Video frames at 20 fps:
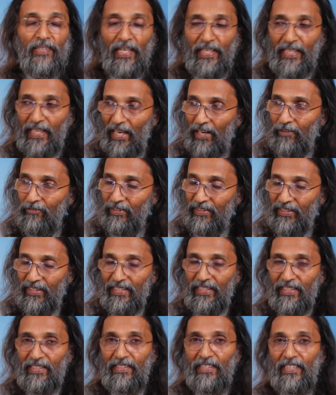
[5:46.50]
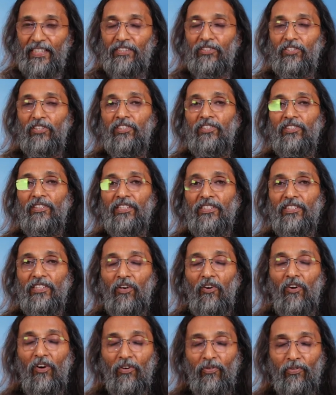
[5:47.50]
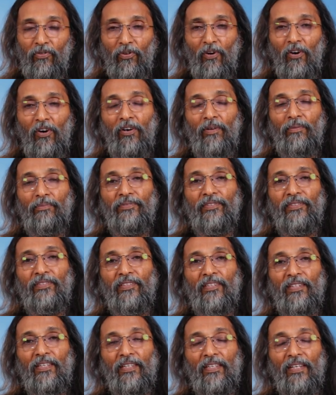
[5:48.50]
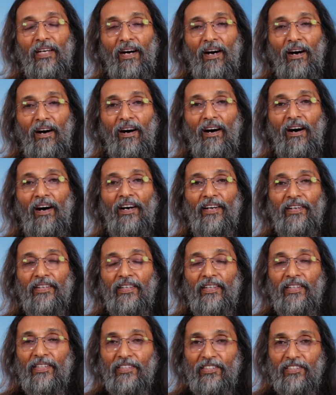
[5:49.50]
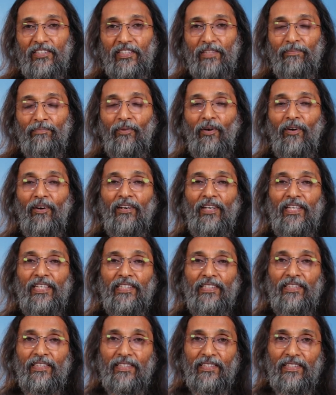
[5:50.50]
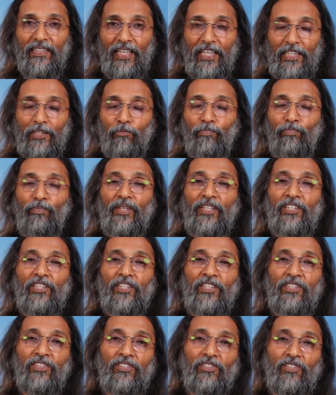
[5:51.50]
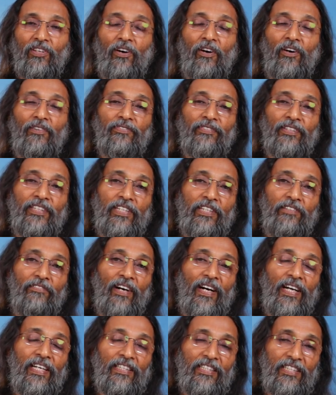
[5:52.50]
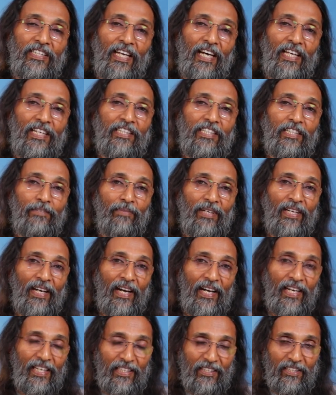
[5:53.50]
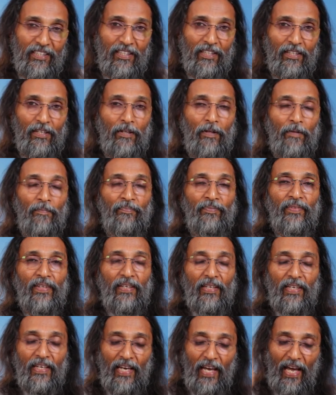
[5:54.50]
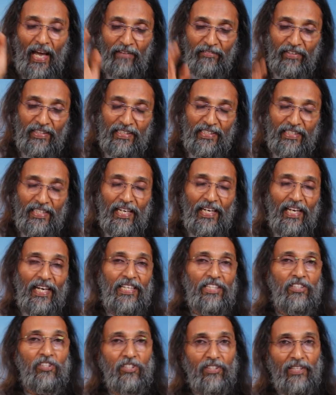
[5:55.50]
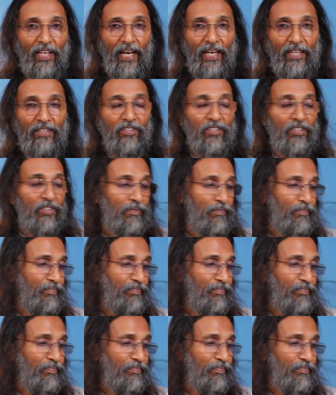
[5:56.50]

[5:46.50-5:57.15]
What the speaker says: and everything in the existence, all forms, are symbolic expressions of a divine reality behind. Having realized that,